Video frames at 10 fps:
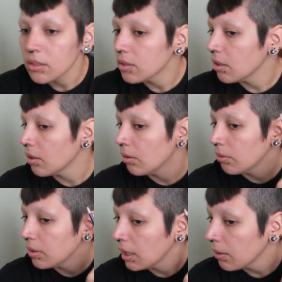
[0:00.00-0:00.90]

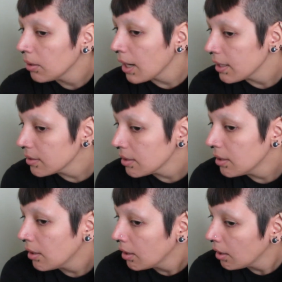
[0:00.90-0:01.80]
So they were
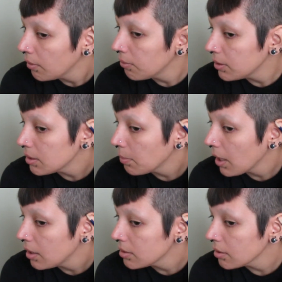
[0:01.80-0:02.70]
asking if it
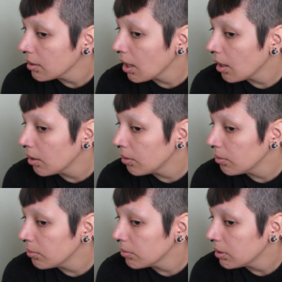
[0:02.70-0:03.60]
depends on how